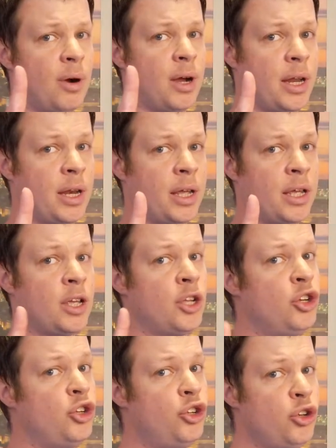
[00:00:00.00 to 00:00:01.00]
1,
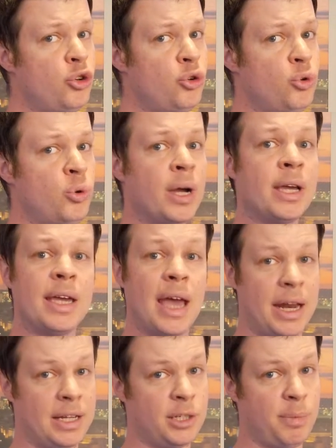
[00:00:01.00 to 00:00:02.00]
do
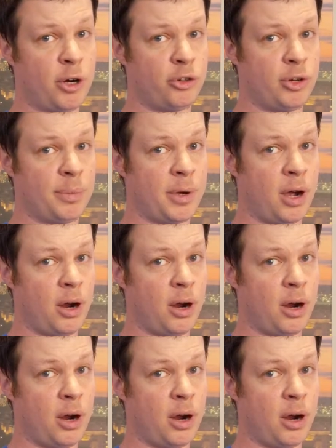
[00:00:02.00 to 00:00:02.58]
get a SmarTrip